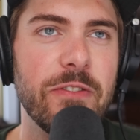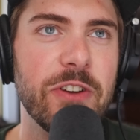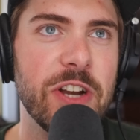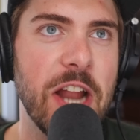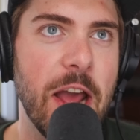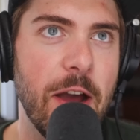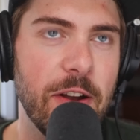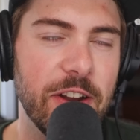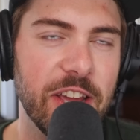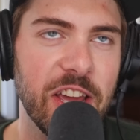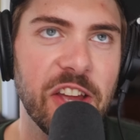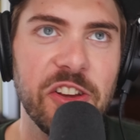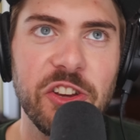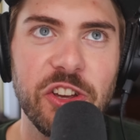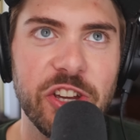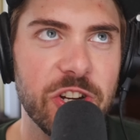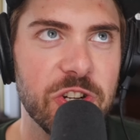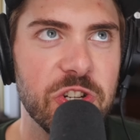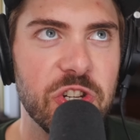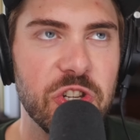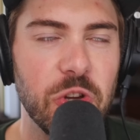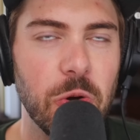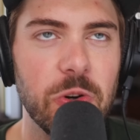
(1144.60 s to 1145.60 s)
every now and again you'll
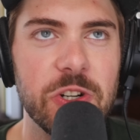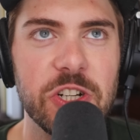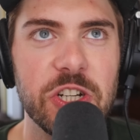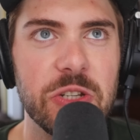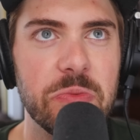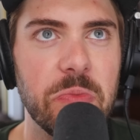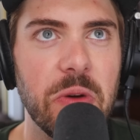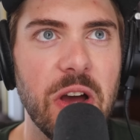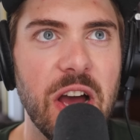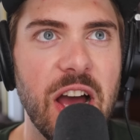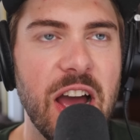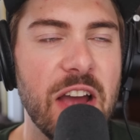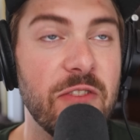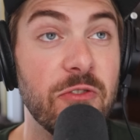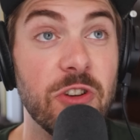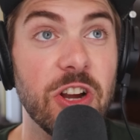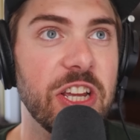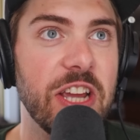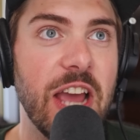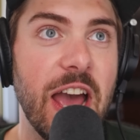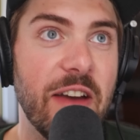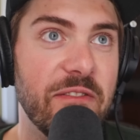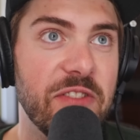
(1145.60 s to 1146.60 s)
hear stories, but I
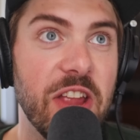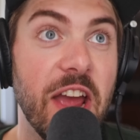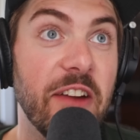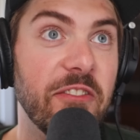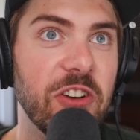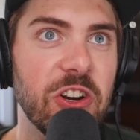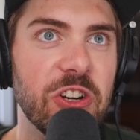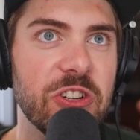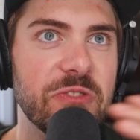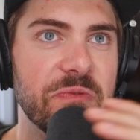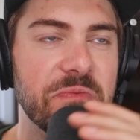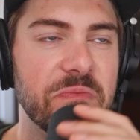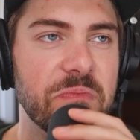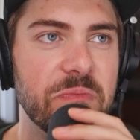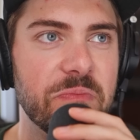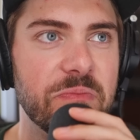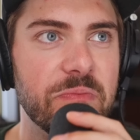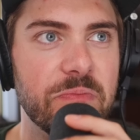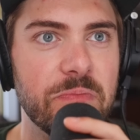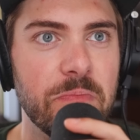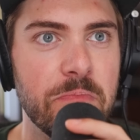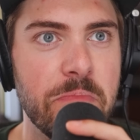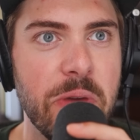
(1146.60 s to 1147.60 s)
really have never
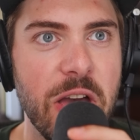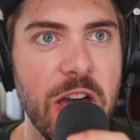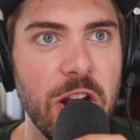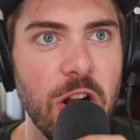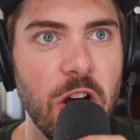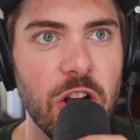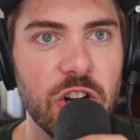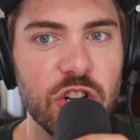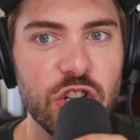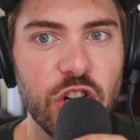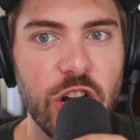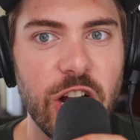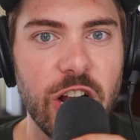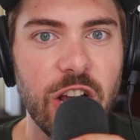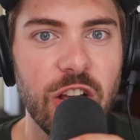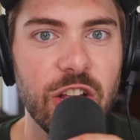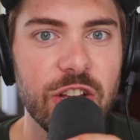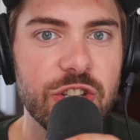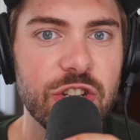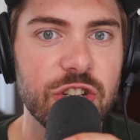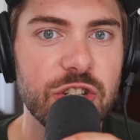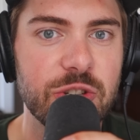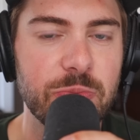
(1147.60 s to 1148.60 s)
been on trail
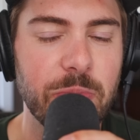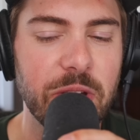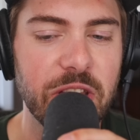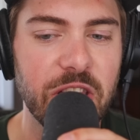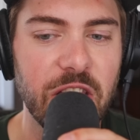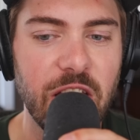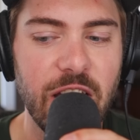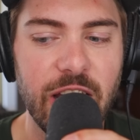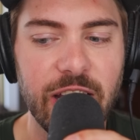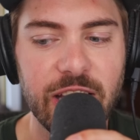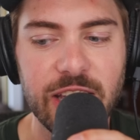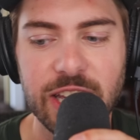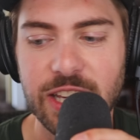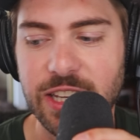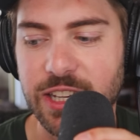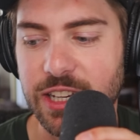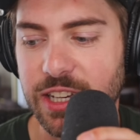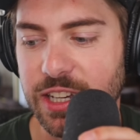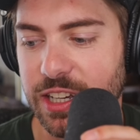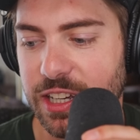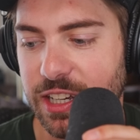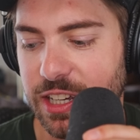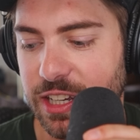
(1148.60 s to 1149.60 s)
and just been like,
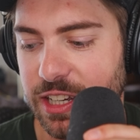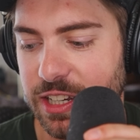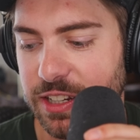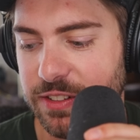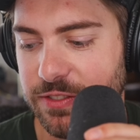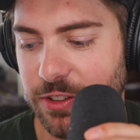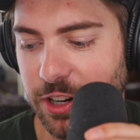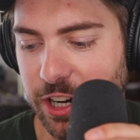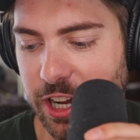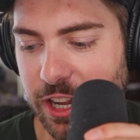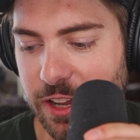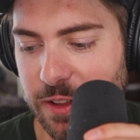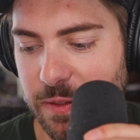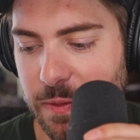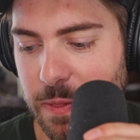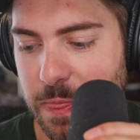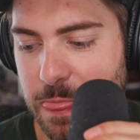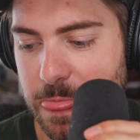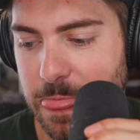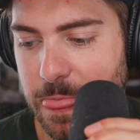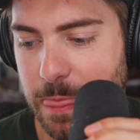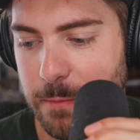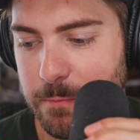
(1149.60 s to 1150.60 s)
friggin'
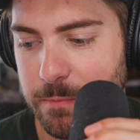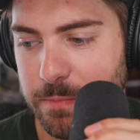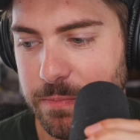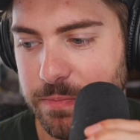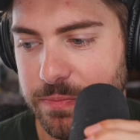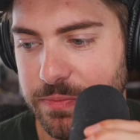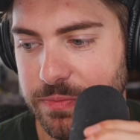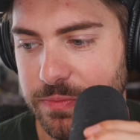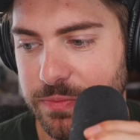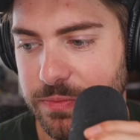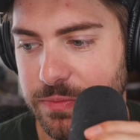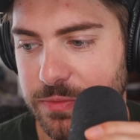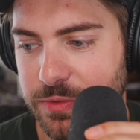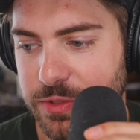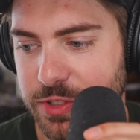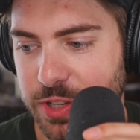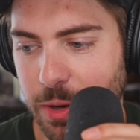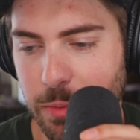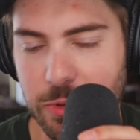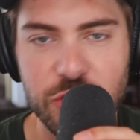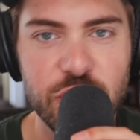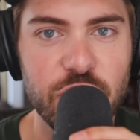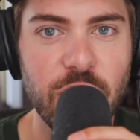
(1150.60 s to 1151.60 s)

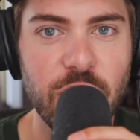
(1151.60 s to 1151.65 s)
someone